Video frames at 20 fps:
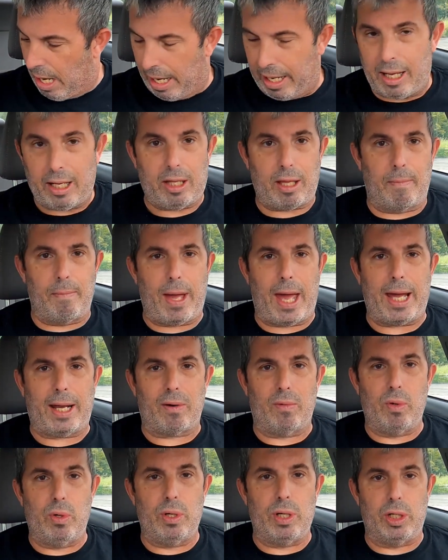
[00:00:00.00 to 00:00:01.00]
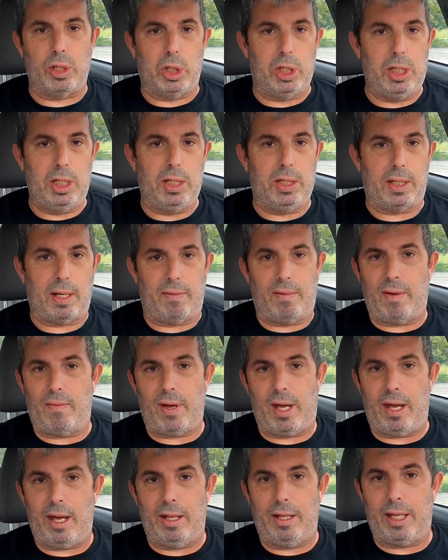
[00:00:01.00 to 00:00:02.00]
I got the macaroni and cheese. I've
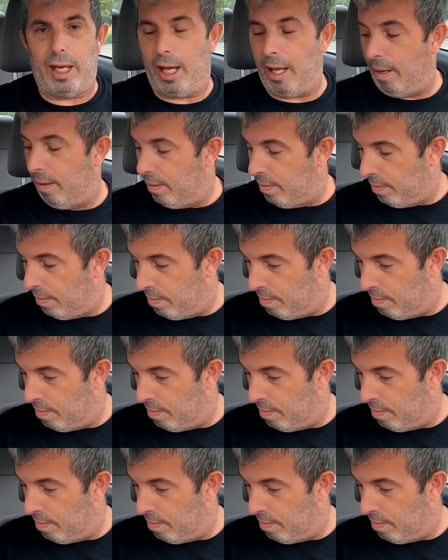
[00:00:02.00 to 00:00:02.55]
never had that